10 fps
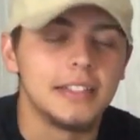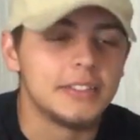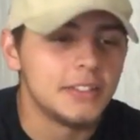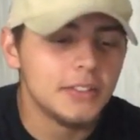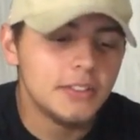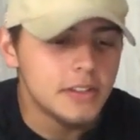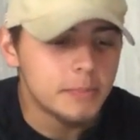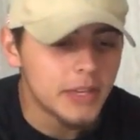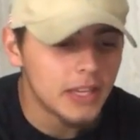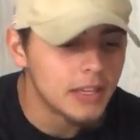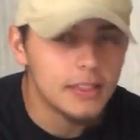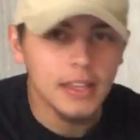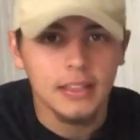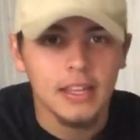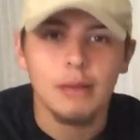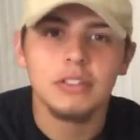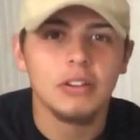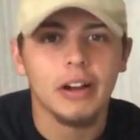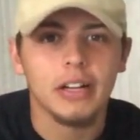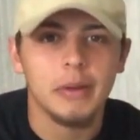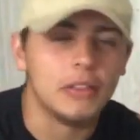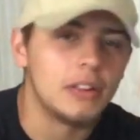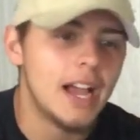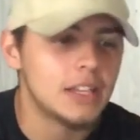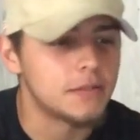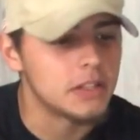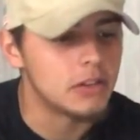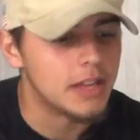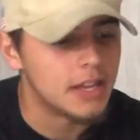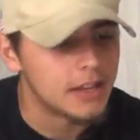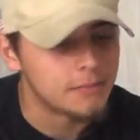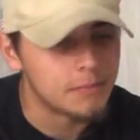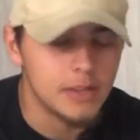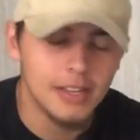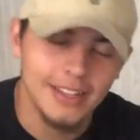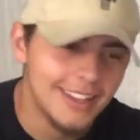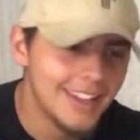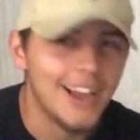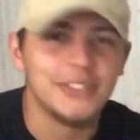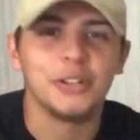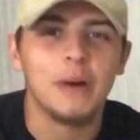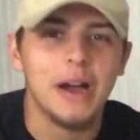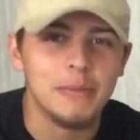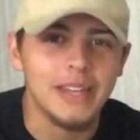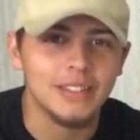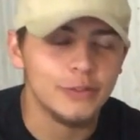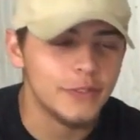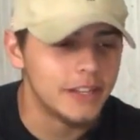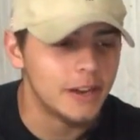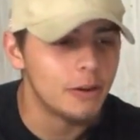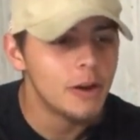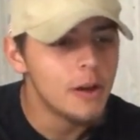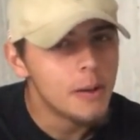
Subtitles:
this is the big thing that I was talking about in the last video that I took a while to make this video.